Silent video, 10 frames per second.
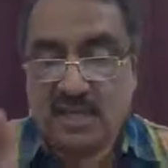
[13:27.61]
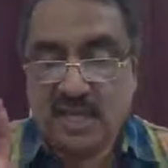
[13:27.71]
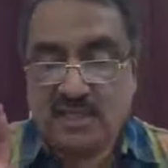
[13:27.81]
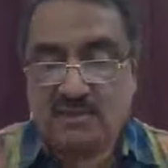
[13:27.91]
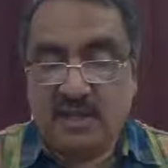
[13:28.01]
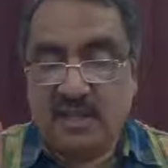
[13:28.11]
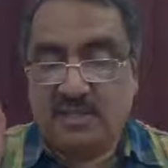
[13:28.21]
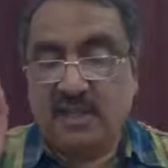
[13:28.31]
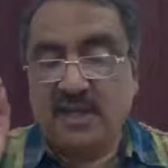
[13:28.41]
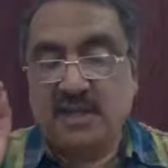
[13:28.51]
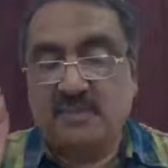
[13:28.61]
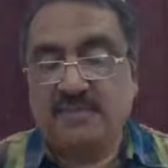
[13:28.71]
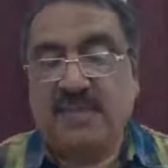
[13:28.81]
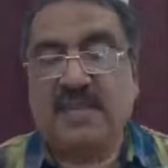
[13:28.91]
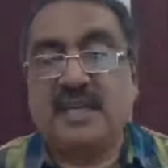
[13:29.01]
as well as
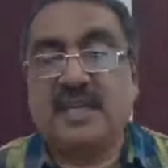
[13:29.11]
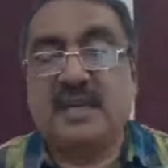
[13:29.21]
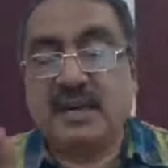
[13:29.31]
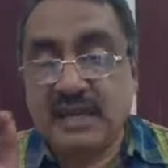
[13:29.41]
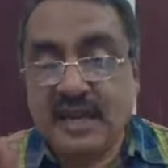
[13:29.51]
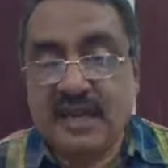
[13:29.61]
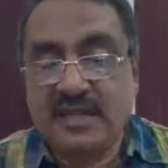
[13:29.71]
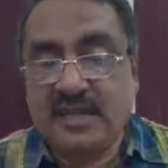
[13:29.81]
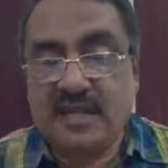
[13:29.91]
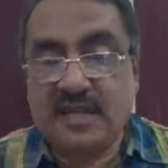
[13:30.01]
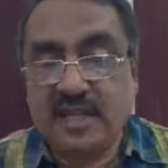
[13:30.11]
the guarantor.